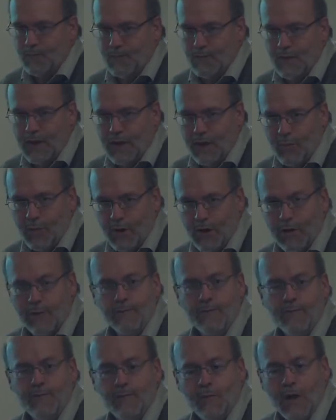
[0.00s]
Nettie Baird.
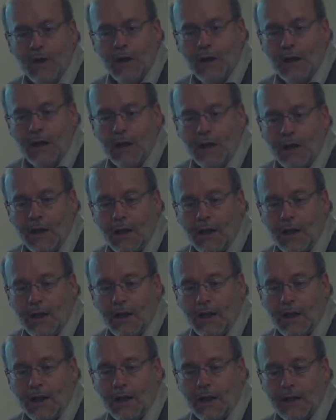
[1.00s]

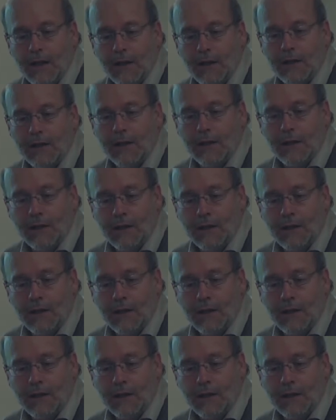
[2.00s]
And